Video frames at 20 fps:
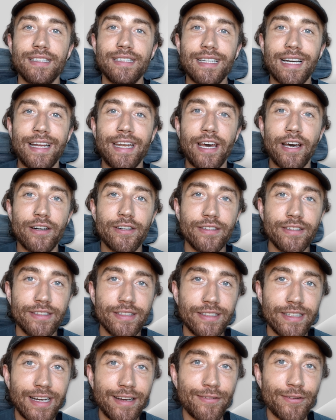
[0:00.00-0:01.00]
I know,
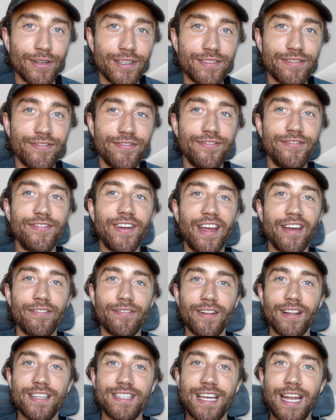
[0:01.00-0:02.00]
everyone's
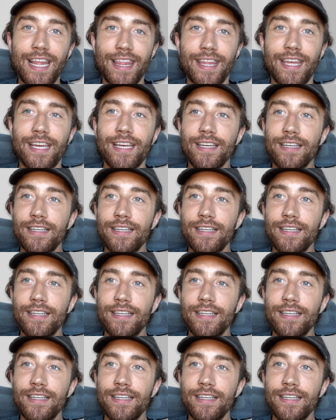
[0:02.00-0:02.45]
fearful as anything.